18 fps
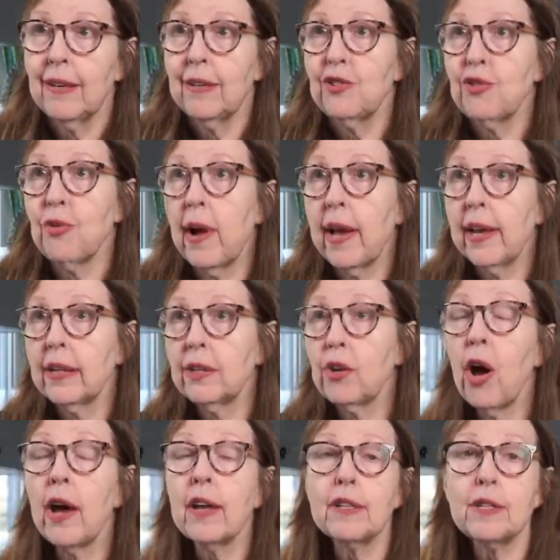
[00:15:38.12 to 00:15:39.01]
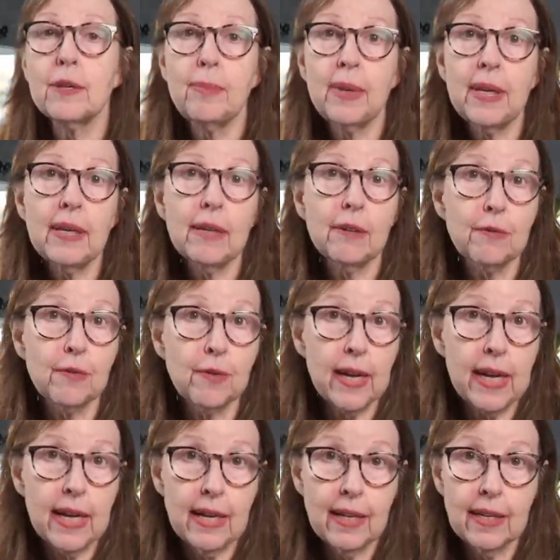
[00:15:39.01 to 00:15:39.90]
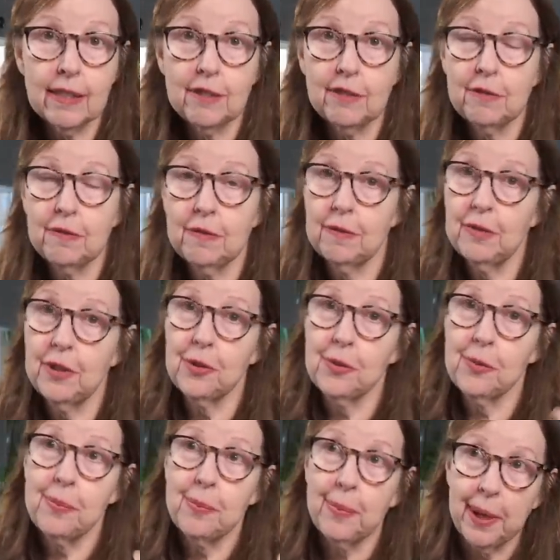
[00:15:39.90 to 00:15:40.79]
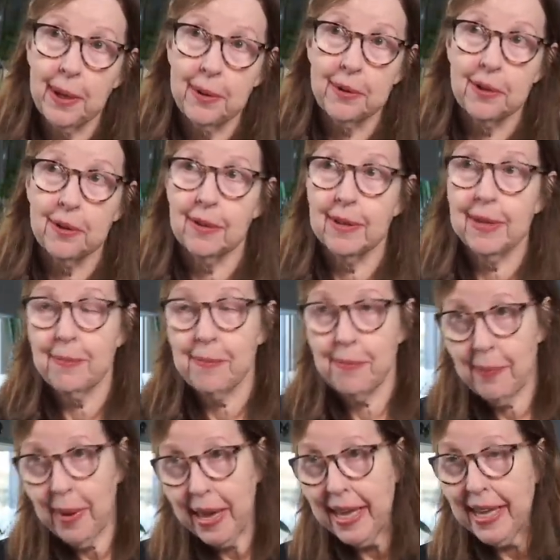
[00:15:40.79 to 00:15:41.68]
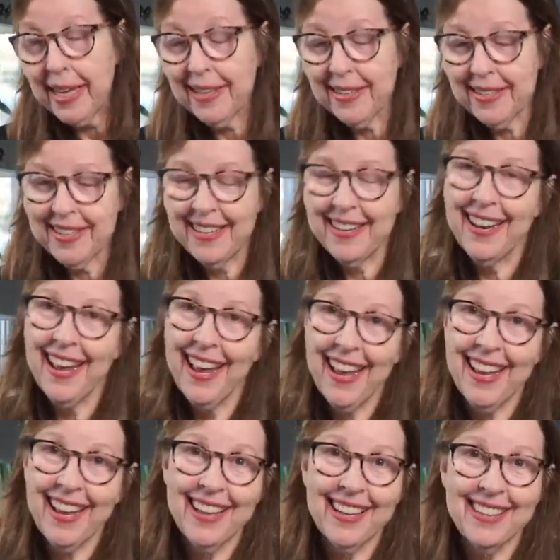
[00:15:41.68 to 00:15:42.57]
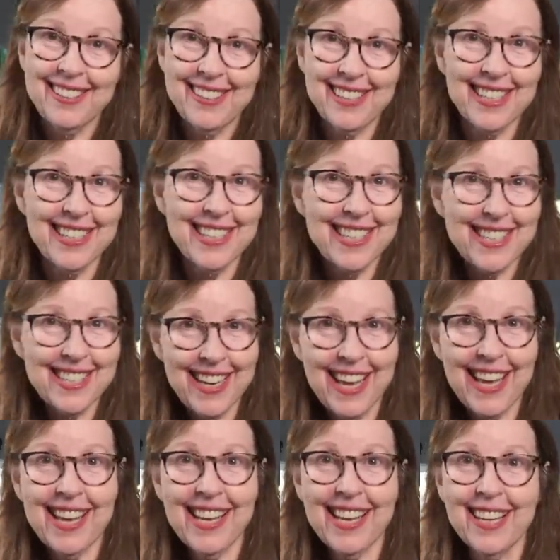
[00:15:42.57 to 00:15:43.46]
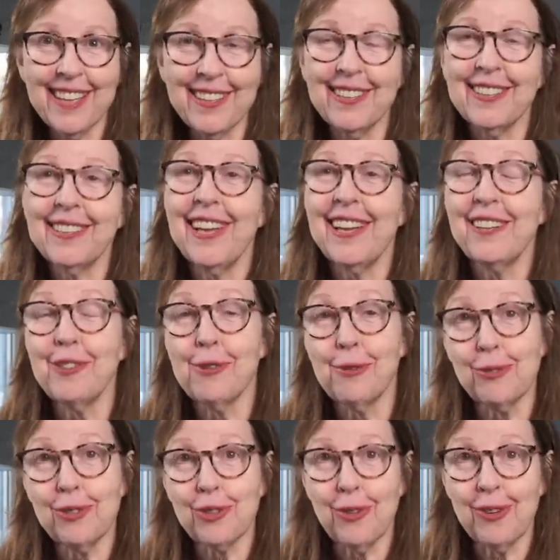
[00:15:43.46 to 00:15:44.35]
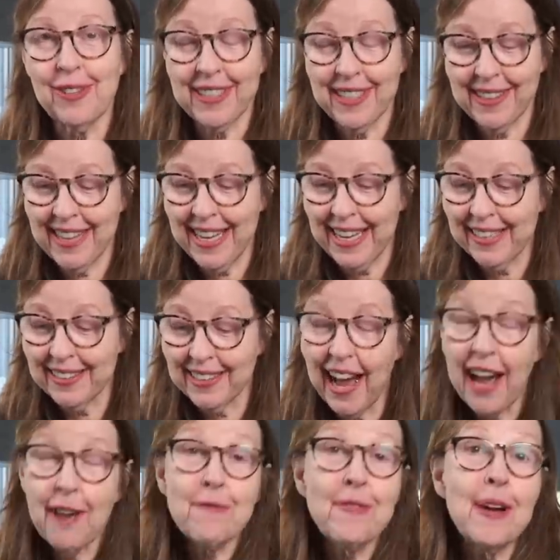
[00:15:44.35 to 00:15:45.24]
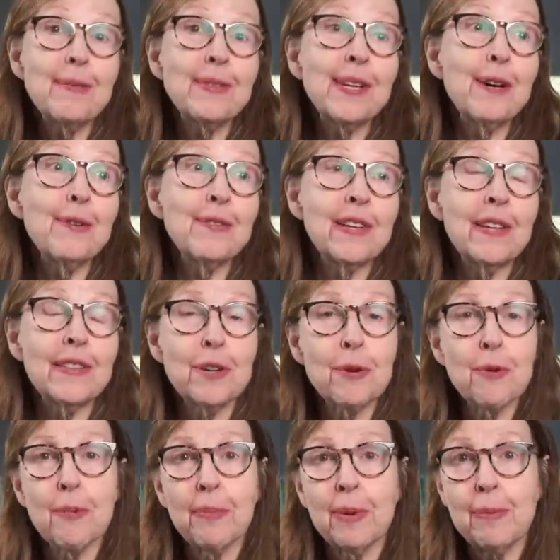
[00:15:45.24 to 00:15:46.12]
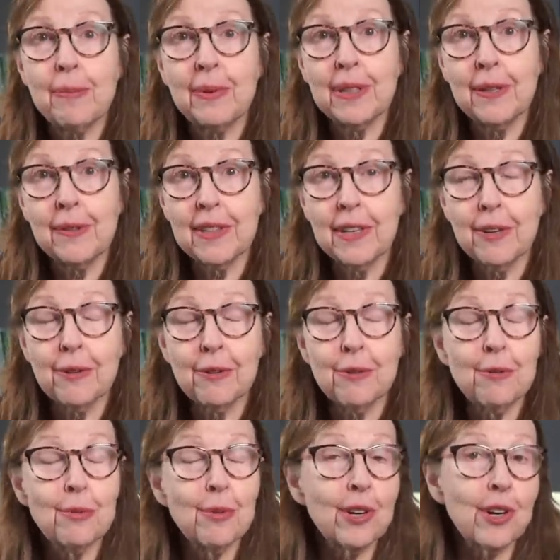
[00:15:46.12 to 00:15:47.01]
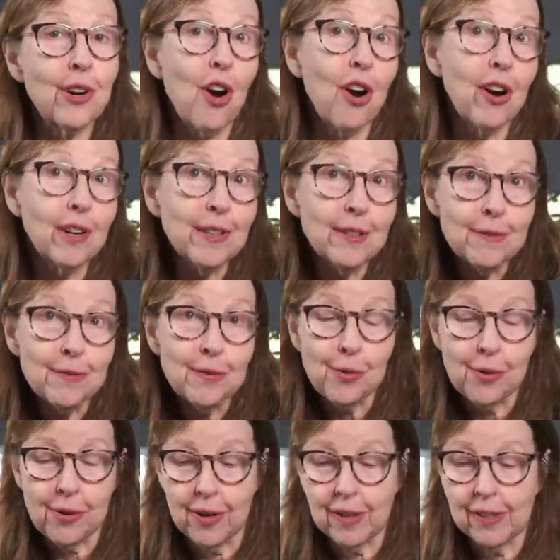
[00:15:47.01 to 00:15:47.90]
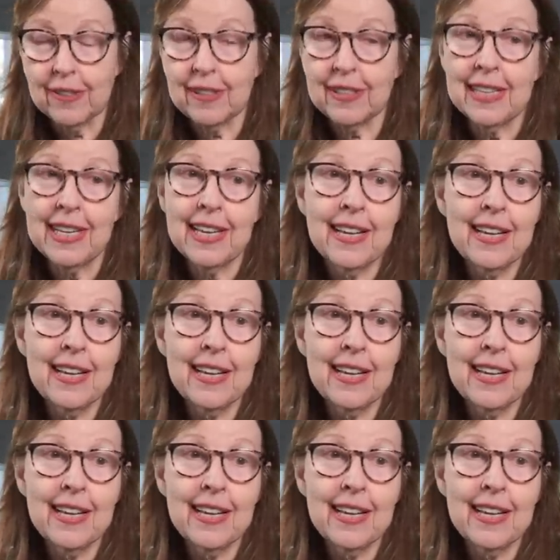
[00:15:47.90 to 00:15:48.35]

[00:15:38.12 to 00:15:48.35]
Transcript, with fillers: trying not to be afraid of you know butter and bacon and eggs and steak and and those sorts of things i found out that there were people out there who were carnivores